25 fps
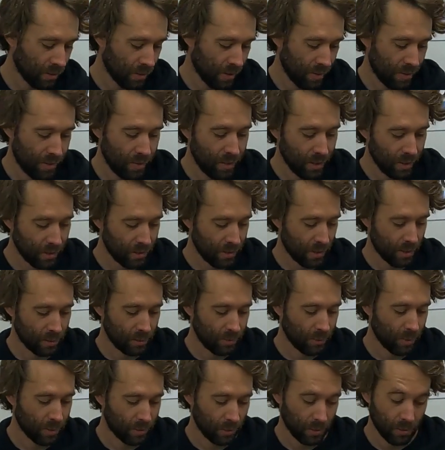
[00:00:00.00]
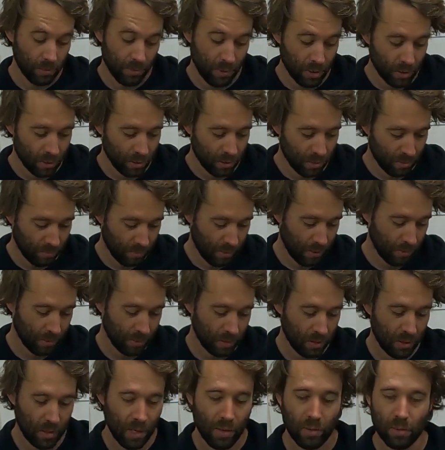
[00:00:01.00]
I think that's my suspicion at the
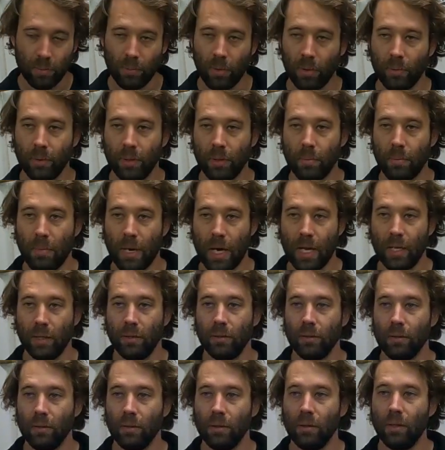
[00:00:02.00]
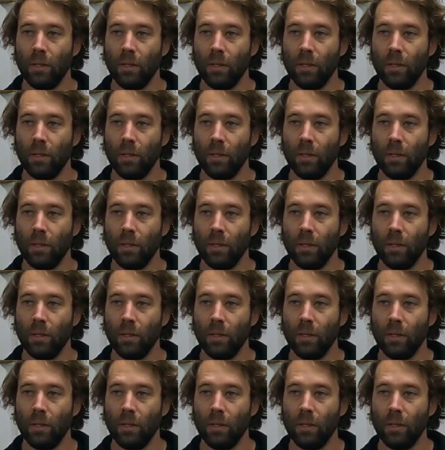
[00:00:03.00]
moment. That was probably the main.